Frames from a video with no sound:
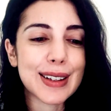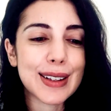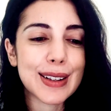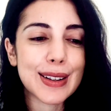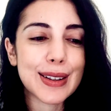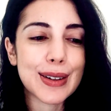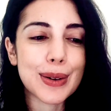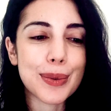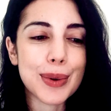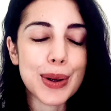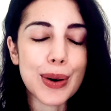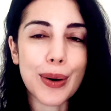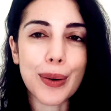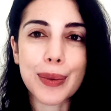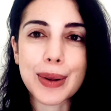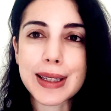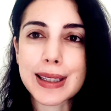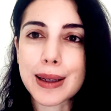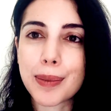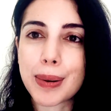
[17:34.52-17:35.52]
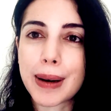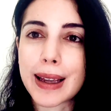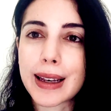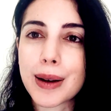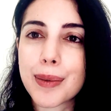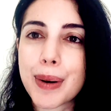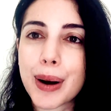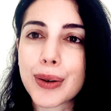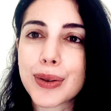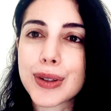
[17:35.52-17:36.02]
we always
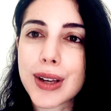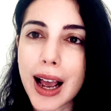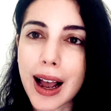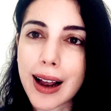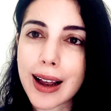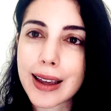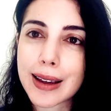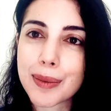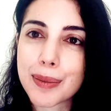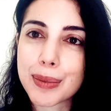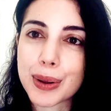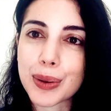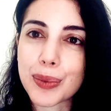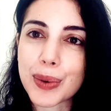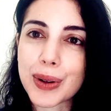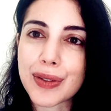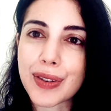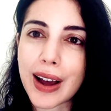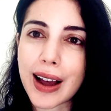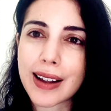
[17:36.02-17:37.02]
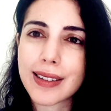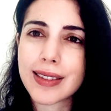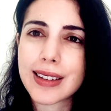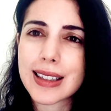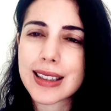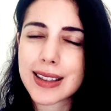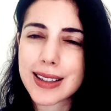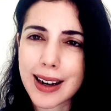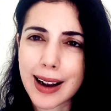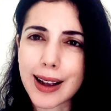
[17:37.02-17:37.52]
complain about time, but we've had
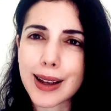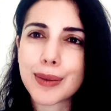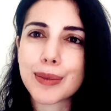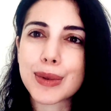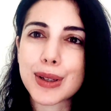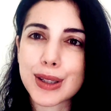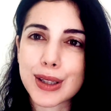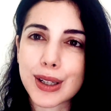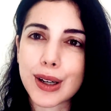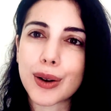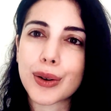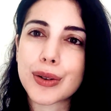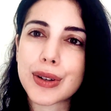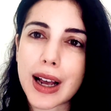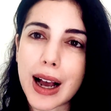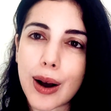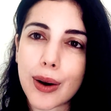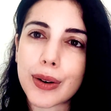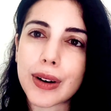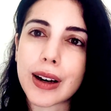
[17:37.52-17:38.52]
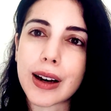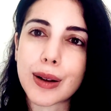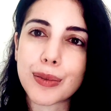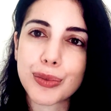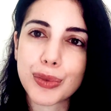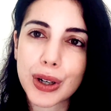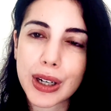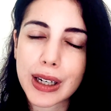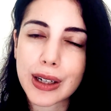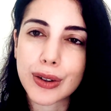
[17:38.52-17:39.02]
this time to slow down, and
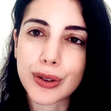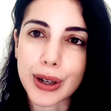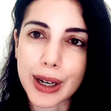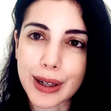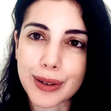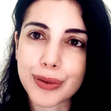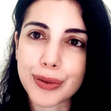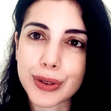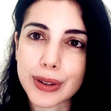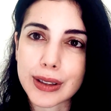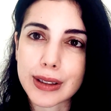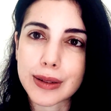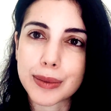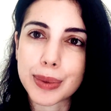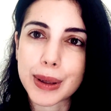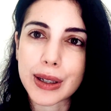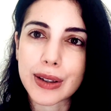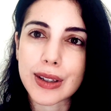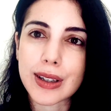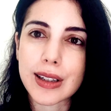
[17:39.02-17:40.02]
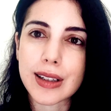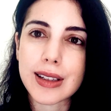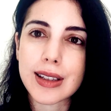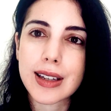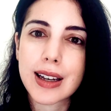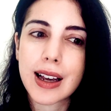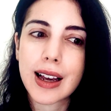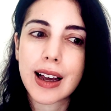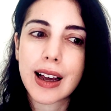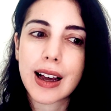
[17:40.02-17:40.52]
I'm really grateful, because